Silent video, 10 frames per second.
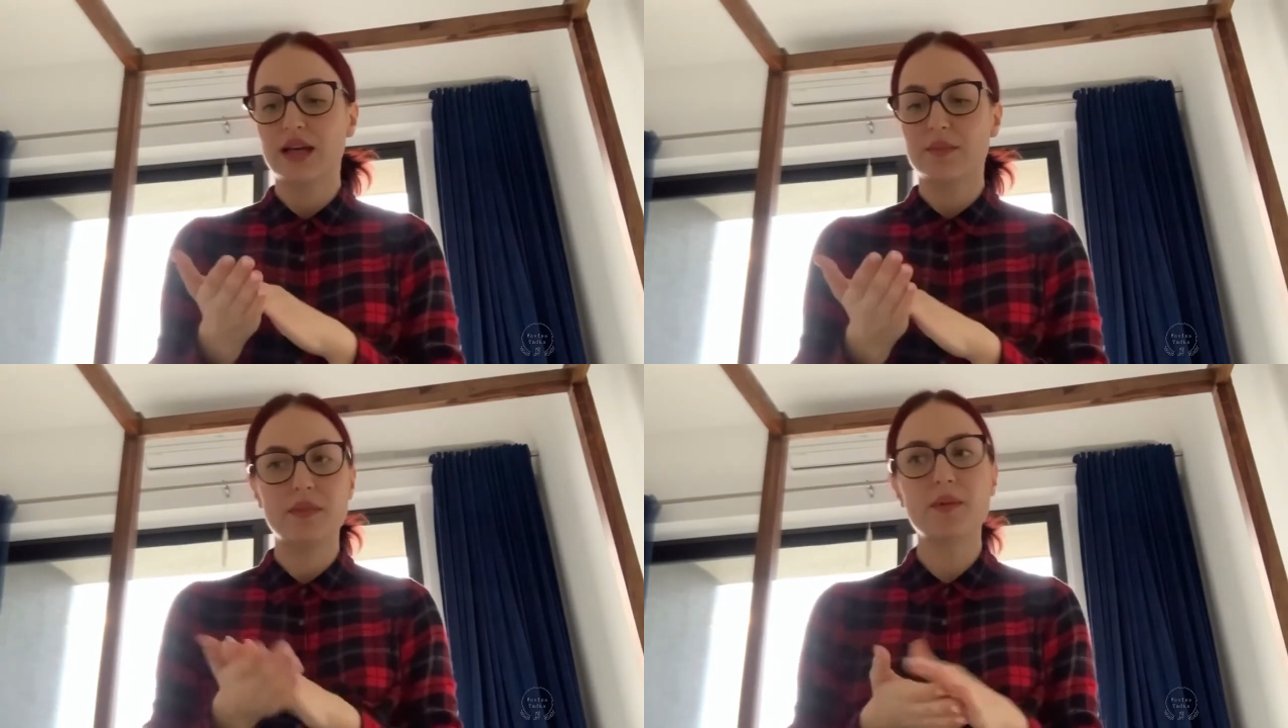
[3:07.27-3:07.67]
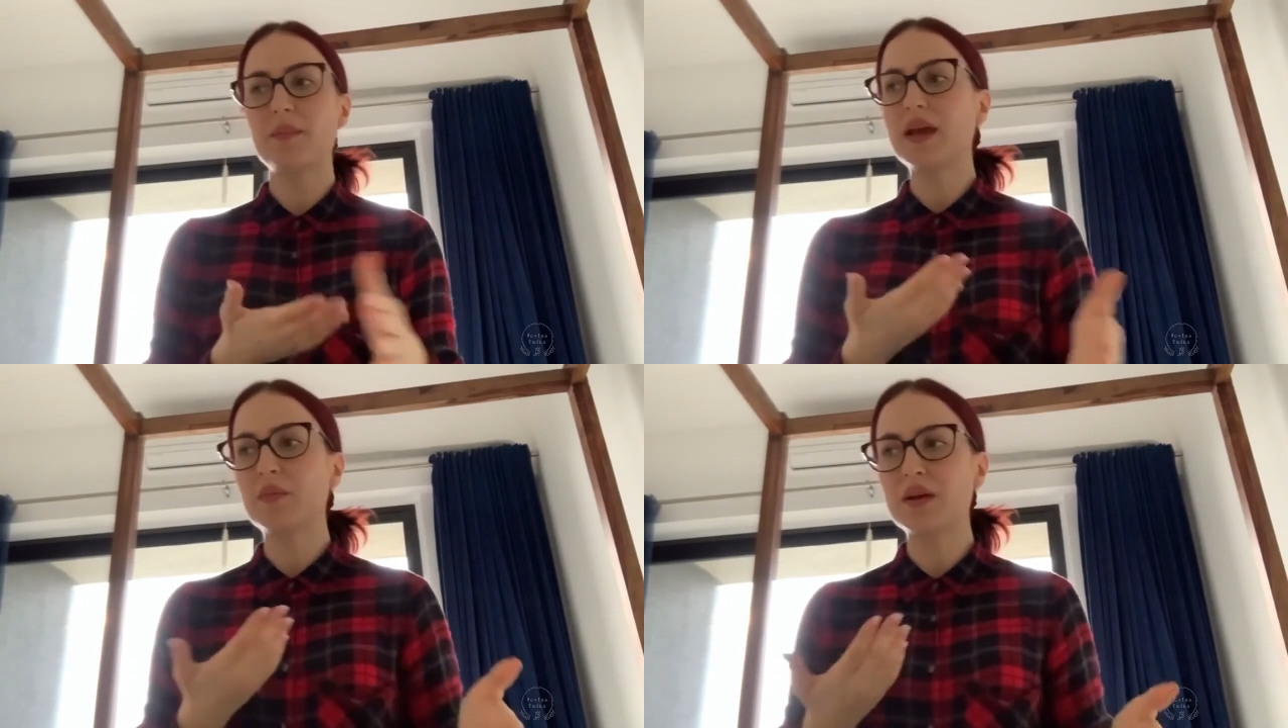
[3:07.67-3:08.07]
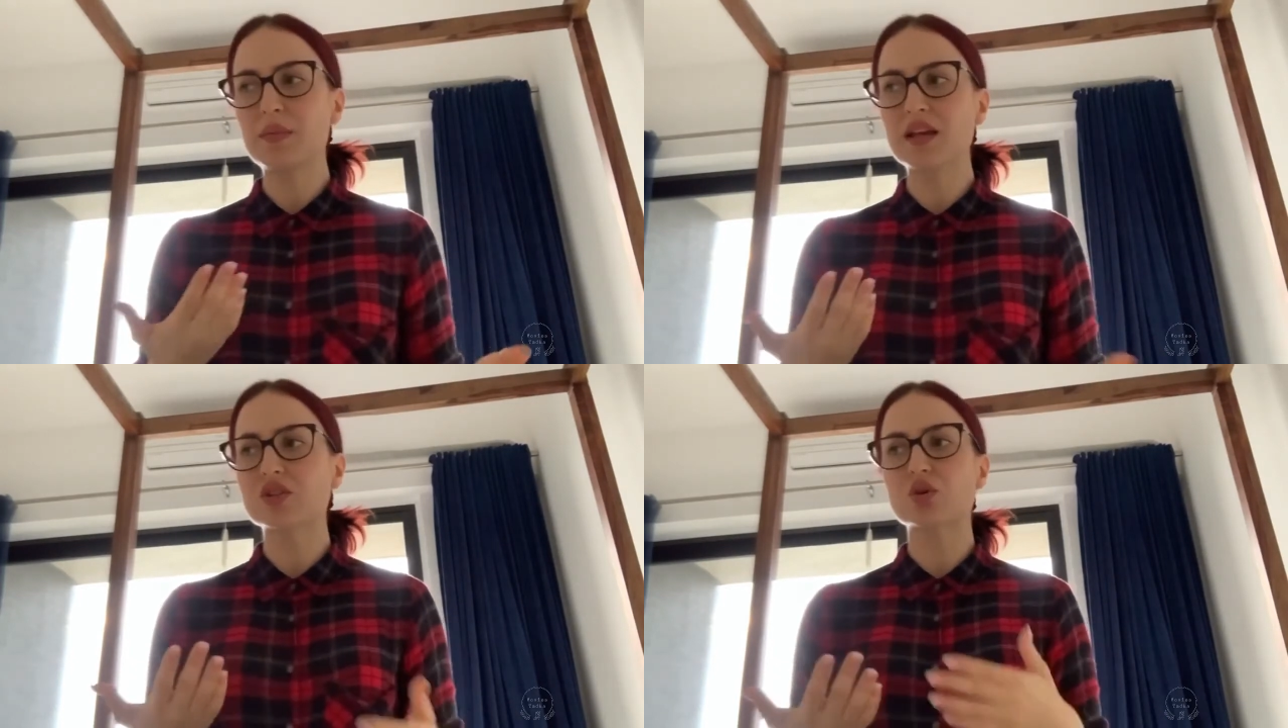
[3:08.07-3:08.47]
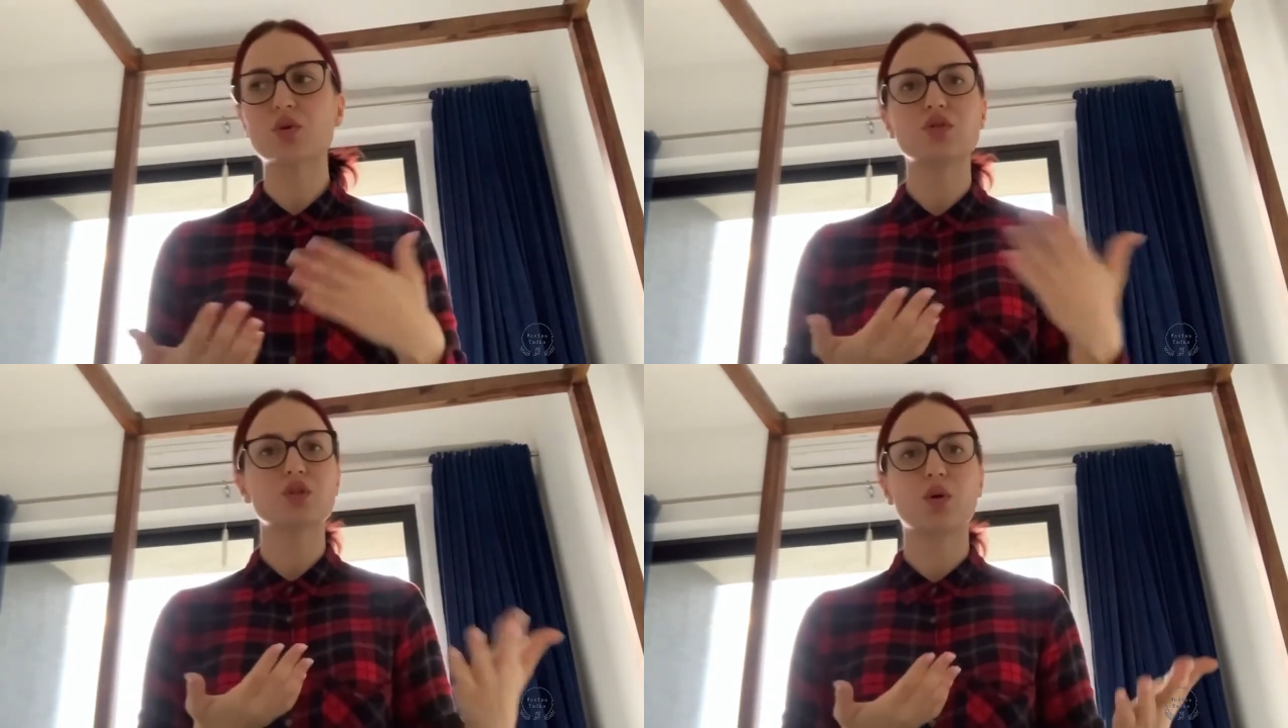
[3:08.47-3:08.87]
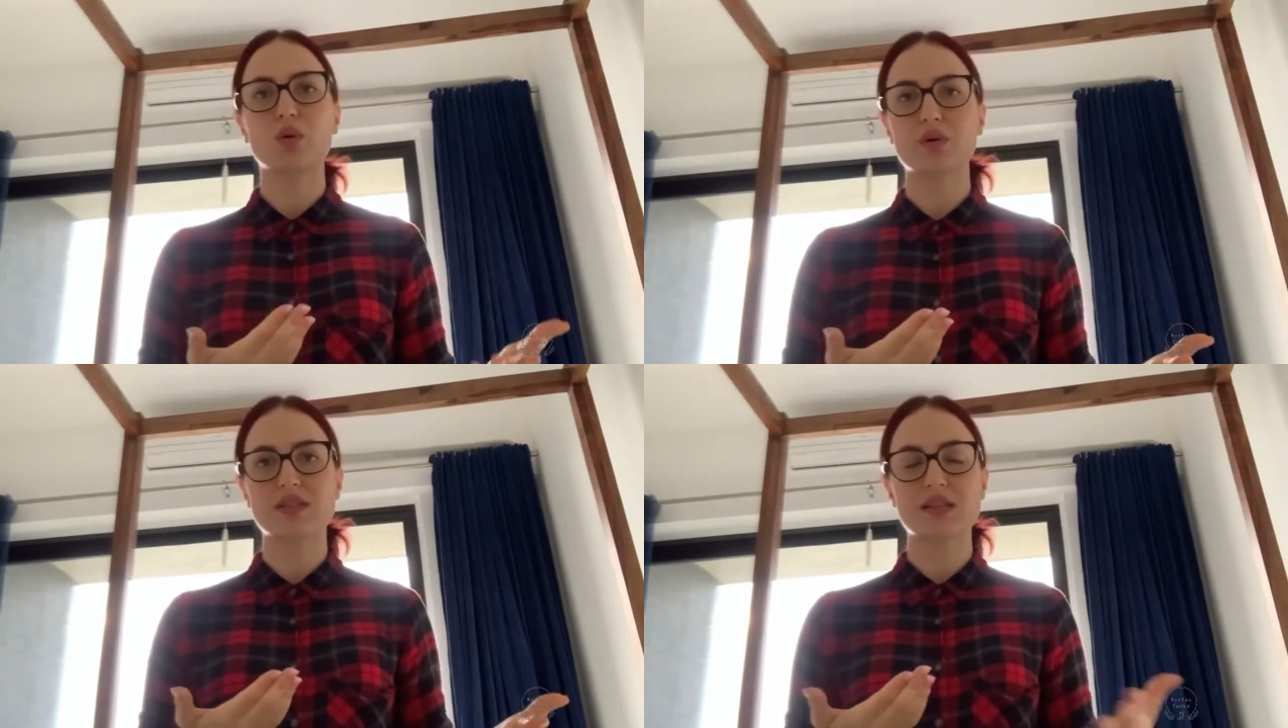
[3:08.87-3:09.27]
maybe make sure to
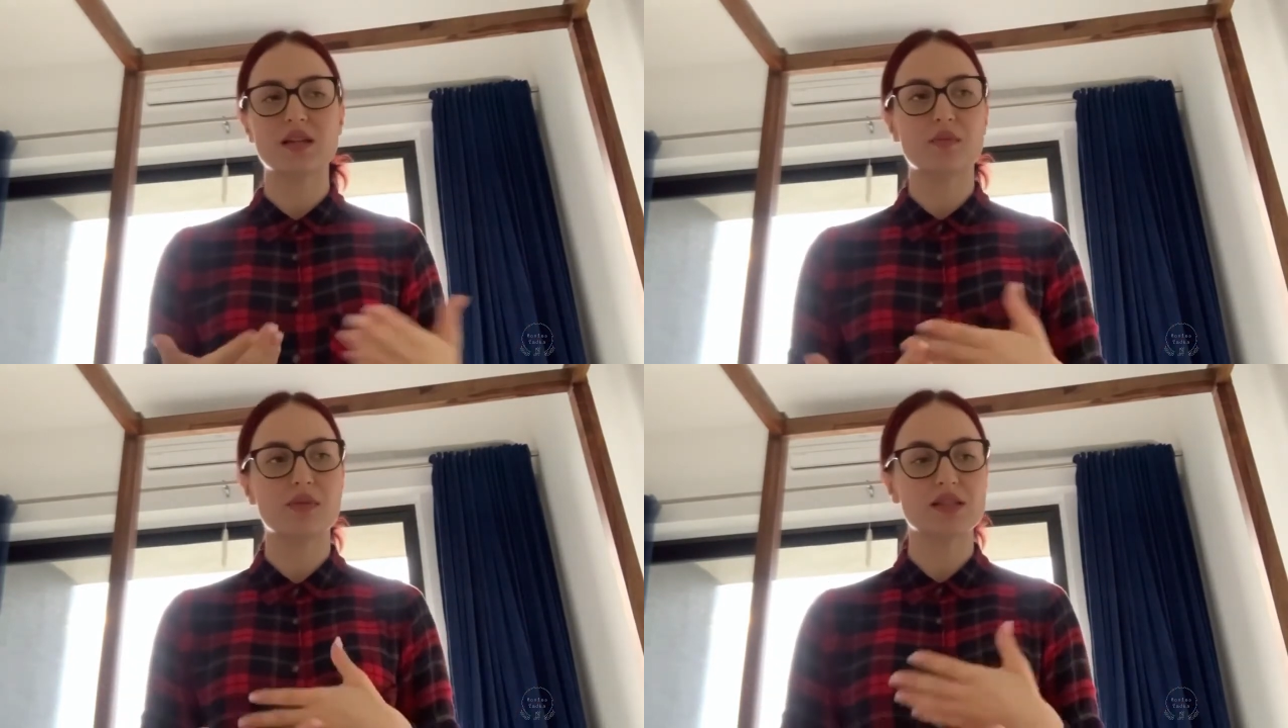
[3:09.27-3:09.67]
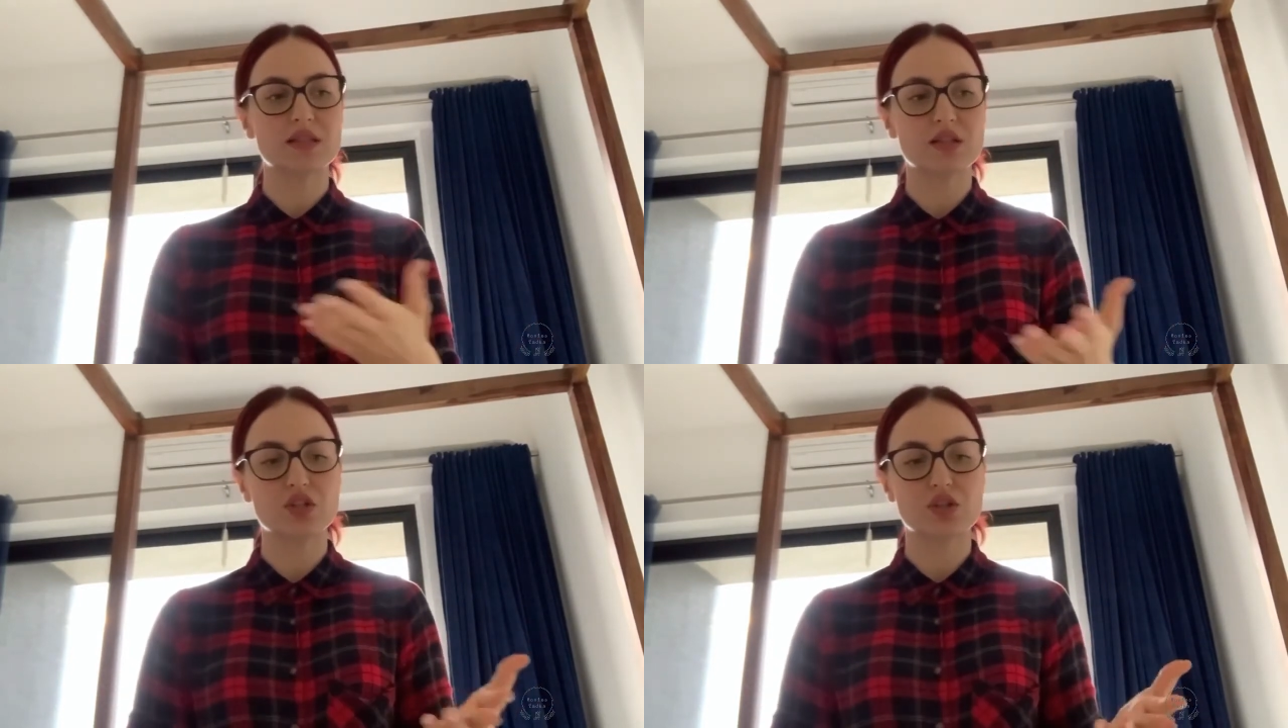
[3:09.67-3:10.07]
always send a message